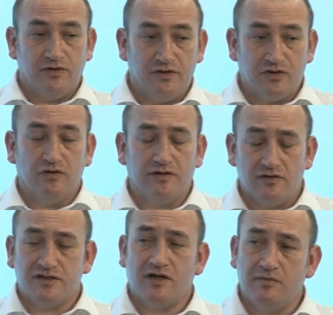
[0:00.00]
you cut
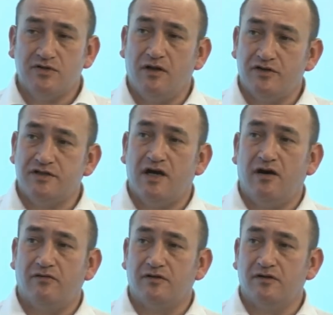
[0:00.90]
those time slots
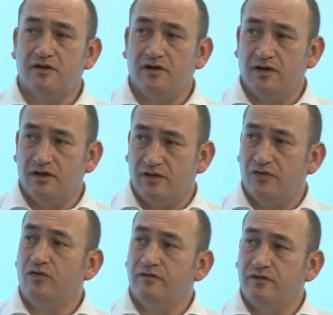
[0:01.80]
down
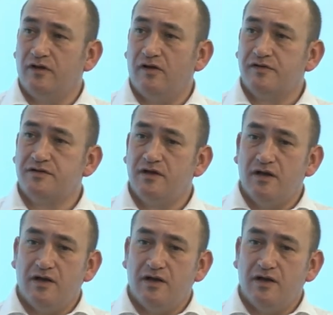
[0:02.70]
an awful lot,